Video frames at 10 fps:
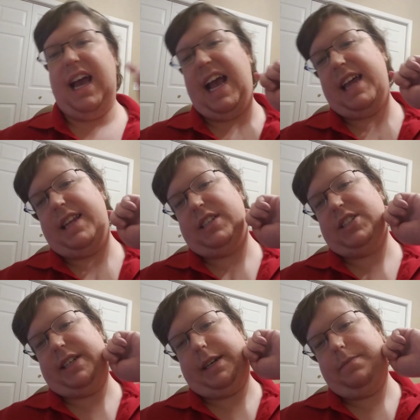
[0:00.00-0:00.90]
And then
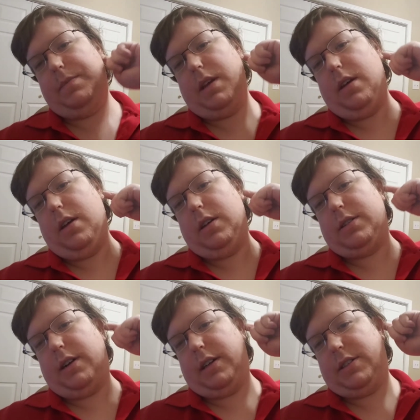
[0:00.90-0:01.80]
she
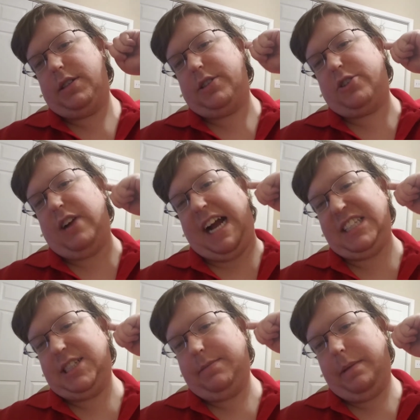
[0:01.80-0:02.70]
starts
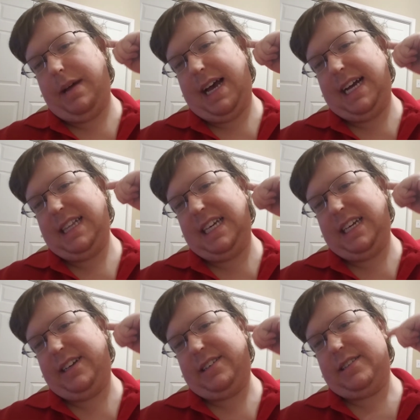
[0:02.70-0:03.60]
scratching me behind the
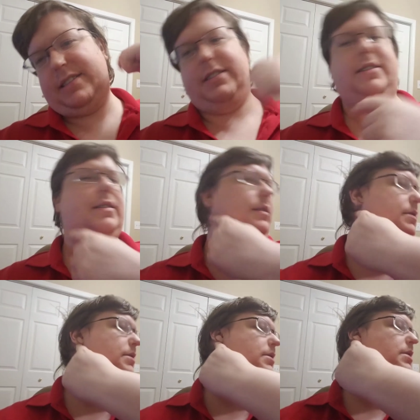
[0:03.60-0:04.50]
ears
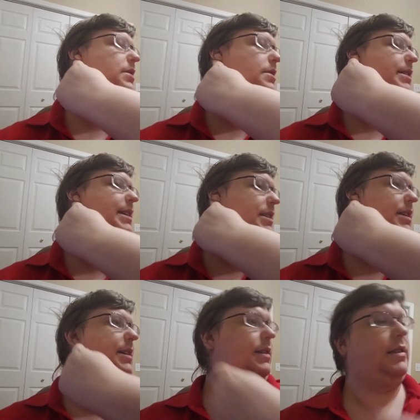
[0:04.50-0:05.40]
like
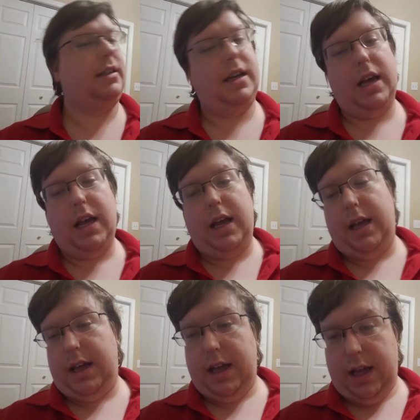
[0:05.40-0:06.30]
this.
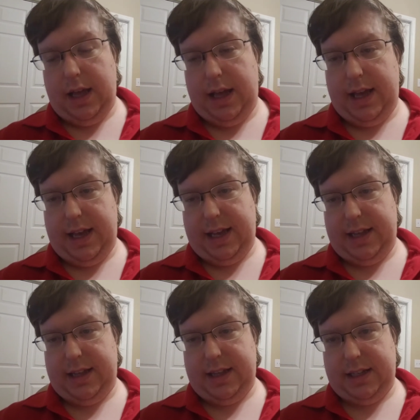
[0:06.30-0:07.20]

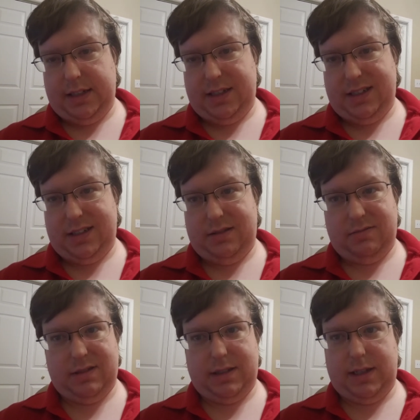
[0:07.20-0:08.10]
And then she just
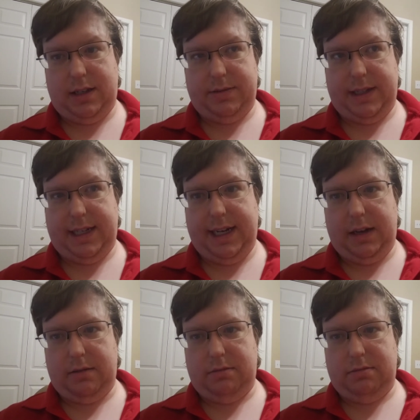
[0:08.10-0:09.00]
tells me to get
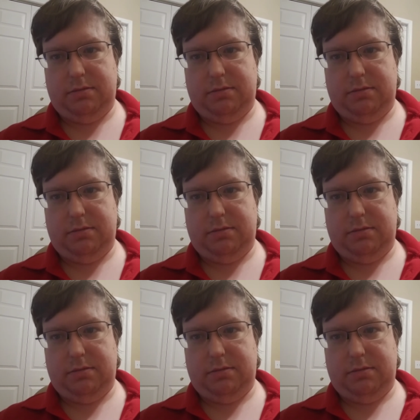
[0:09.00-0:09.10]
out.